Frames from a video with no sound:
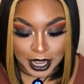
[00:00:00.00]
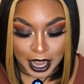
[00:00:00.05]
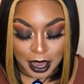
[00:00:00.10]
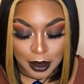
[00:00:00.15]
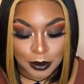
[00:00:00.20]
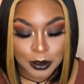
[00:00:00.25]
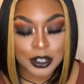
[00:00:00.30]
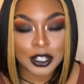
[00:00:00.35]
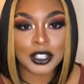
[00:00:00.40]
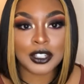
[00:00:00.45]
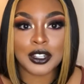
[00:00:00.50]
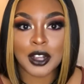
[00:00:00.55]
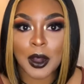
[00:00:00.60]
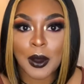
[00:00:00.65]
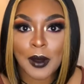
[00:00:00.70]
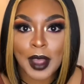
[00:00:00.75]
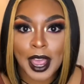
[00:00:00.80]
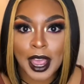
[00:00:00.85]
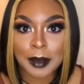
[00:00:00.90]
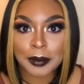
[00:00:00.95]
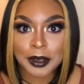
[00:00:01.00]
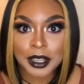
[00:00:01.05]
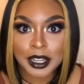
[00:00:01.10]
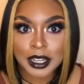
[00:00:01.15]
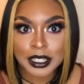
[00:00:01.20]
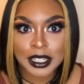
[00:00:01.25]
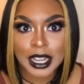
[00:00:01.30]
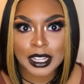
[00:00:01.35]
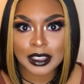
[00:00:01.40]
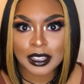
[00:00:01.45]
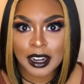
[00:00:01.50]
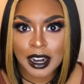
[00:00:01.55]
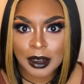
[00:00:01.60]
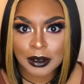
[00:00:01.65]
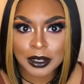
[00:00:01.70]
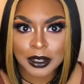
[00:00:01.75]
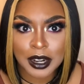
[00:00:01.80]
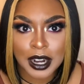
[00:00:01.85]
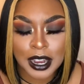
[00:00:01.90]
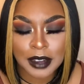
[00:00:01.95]
I was so happy because I thought I
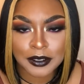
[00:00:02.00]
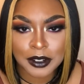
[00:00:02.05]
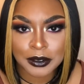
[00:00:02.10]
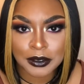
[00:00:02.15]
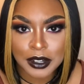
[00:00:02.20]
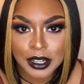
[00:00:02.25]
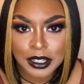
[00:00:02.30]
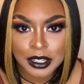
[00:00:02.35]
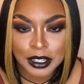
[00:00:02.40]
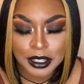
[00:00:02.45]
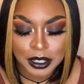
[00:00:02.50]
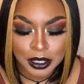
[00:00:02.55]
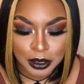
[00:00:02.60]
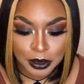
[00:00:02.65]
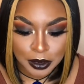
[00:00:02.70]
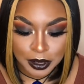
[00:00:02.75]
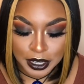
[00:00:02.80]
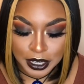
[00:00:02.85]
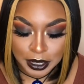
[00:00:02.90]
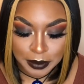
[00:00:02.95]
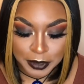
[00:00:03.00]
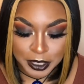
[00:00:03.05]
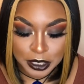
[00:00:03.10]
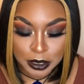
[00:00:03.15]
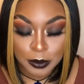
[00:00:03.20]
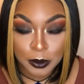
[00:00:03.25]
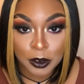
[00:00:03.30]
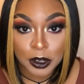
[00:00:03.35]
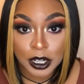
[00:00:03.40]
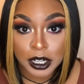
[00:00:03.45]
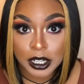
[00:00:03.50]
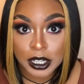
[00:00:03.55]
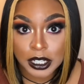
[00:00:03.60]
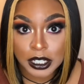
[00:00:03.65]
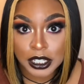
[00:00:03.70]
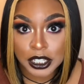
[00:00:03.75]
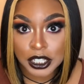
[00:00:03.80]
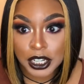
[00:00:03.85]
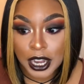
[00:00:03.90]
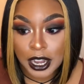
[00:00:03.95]
was going to have to run to the store and get me some more
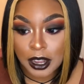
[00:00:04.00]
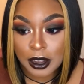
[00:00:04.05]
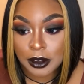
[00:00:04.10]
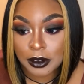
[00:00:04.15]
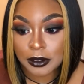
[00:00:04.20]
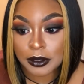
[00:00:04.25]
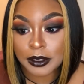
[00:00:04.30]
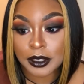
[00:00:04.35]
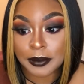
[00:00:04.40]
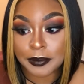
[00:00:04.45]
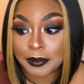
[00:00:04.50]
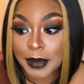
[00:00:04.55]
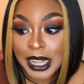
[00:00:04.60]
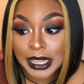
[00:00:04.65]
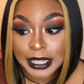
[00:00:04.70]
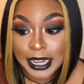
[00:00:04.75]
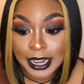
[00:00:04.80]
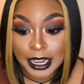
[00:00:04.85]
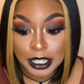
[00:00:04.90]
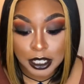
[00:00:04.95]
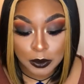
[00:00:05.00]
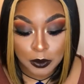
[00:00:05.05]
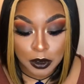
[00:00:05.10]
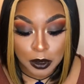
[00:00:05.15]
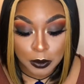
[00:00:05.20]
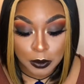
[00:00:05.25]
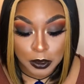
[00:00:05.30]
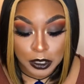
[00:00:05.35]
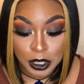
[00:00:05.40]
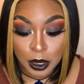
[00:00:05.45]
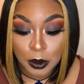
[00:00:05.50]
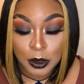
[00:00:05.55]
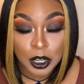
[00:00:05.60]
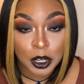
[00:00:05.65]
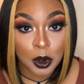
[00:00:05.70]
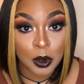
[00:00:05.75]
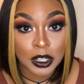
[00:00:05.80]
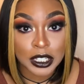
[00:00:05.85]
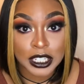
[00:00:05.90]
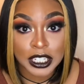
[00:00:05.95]
because, child, my last one was holding
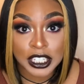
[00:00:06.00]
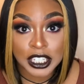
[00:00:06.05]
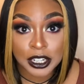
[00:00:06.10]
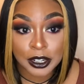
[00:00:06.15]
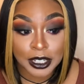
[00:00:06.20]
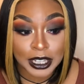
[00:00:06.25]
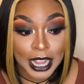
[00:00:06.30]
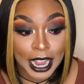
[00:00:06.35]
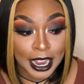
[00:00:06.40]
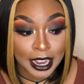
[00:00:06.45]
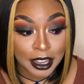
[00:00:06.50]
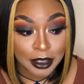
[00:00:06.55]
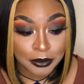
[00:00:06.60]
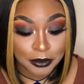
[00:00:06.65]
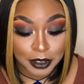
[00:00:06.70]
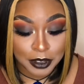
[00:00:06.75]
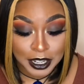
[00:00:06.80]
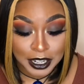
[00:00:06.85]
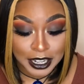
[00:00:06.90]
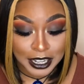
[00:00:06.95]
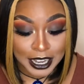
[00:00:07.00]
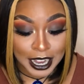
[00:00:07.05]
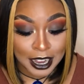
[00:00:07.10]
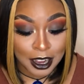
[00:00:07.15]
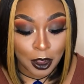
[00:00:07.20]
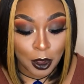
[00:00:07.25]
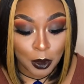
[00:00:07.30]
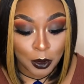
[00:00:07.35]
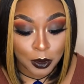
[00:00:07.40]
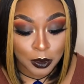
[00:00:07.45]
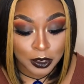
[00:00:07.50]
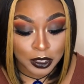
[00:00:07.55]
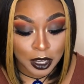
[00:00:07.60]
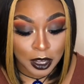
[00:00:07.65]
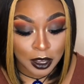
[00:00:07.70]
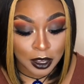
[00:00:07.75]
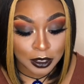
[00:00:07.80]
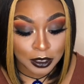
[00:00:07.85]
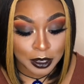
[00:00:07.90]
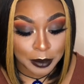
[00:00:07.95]
on to dear life and it got holes
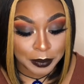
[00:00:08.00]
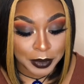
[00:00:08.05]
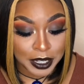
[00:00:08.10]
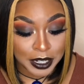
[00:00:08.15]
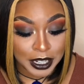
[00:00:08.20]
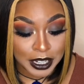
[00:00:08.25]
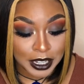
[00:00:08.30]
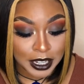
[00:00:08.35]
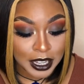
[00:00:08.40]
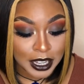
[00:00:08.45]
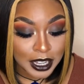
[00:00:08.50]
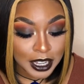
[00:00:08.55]
all up in it.